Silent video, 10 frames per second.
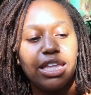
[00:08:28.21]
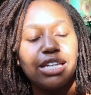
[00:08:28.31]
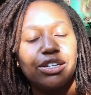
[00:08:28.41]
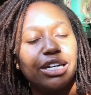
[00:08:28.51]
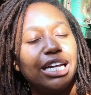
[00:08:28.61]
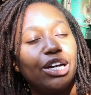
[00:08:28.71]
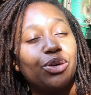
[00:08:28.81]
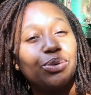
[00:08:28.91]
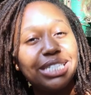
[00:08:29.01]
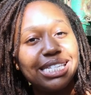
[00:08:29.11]
things are
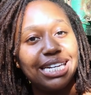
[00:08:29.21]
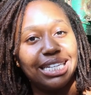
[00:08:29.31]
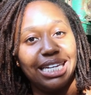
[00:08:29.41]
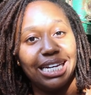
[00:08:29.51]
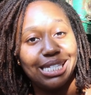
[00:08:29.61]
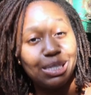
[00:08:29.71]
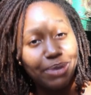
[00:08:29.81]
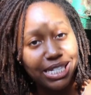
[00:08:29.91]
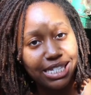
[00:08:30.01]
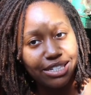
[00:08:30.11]
increasingly
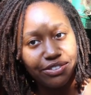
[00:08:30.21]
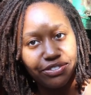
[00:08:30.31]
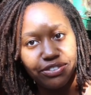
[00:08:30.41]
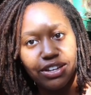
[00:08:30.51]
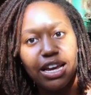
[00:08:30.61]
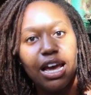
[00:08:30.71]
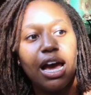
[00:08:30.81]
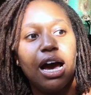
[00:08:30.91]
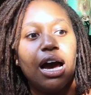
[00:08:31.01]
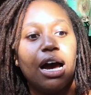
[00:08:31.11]
expensive
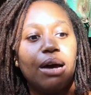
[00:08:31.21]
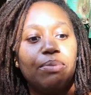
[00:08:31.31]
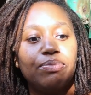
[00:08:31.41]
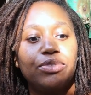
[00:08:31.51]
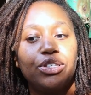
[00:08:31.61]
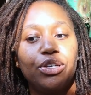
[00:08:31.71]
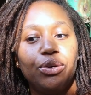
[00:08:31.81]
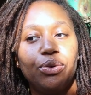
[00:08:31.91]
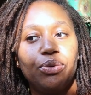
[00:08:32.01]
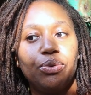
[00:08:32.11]

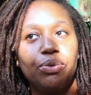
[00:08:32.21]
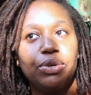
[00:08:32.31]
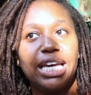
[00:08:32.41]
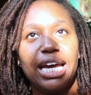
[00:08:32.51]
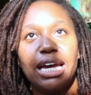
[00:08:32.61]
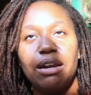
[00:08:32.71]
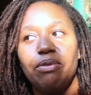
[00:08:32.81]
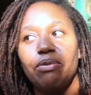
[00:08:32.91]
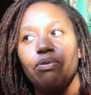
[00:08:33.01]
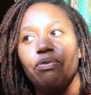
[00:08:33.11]
to get
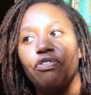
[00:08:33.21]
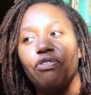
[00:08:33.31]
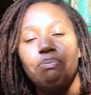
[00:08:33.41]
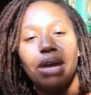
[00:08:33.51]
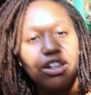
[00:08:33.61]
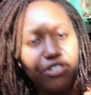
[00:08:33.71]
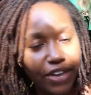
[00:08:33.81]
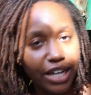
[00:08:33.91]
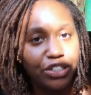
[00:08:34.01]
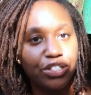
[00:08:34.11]

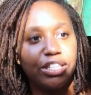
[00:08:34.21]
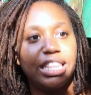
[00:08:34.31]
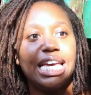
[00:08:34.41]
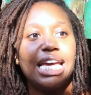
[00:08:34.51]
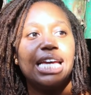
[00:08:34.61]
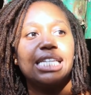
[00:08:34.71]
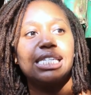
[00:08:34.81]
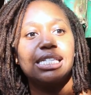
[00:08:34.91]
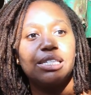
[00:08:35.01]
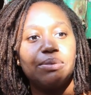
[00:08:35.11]
manufactured
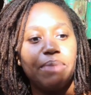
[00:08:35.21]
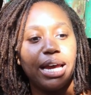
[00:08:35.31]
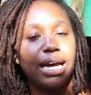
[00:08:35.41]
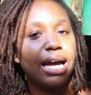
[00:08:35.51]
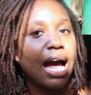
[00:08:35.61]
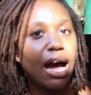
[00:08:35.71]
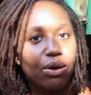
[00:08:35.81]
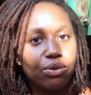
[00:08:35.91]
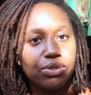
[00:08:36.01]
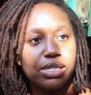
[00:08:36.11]
things and to make a
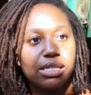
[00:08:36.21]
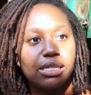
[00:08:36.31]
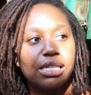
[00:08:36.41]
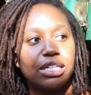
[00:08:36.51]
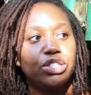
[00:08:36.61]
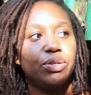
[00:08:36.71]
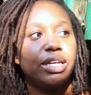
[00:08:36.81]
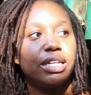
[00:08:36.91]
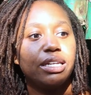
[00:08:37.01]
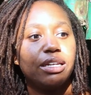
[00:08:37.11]
house that you
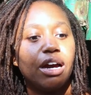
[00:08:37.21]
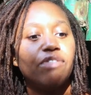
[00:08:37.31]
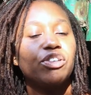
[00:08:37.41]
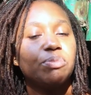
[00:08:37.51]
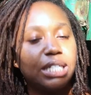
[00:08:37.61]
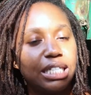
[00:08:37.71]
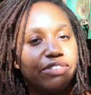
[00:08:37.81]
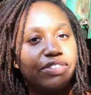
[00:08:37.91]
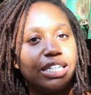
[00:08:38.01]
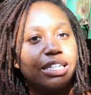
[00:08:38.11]
can comfortably
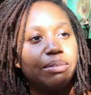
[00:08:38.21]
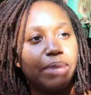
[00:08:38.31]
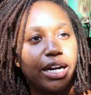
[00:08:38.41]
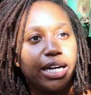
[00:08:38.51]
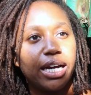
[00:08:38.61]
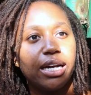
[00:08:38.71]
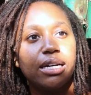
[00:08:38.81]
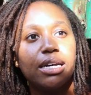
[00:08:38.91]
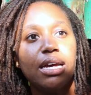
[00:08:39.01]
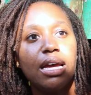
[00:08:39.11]
live in America.